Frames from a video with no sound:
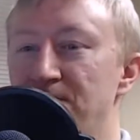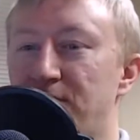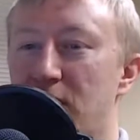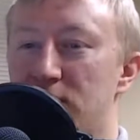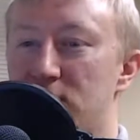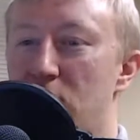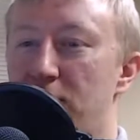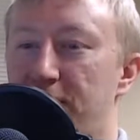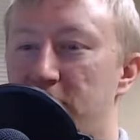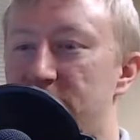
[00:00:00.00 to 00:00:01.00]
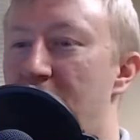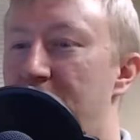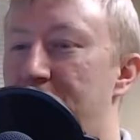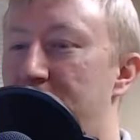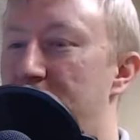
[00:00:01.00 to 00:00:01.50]
So first
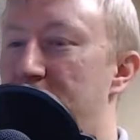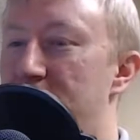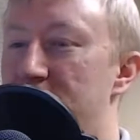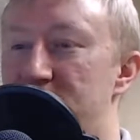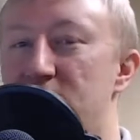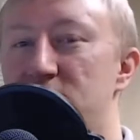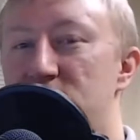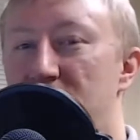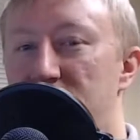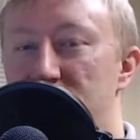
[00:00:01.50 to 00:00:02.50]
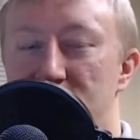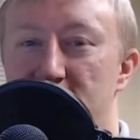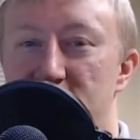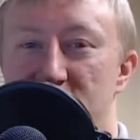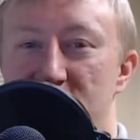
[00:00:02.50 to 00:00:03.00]
off, the skills challenge is the
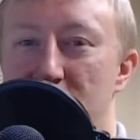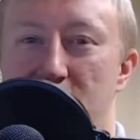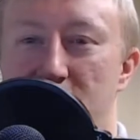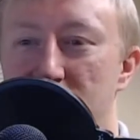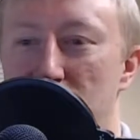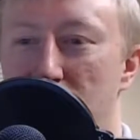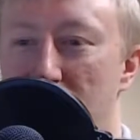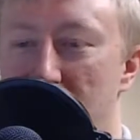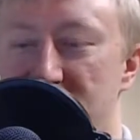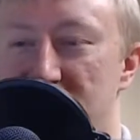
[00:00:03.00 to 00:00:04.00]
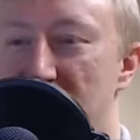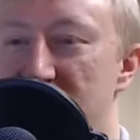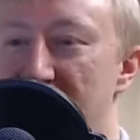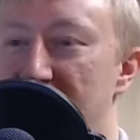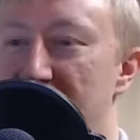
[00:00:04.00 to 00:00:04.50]
first thing they really do on All-Star
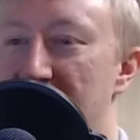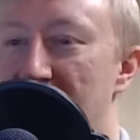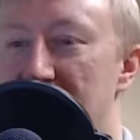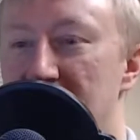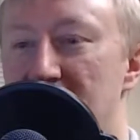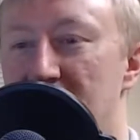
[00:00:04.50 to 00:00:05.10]
Saturday night.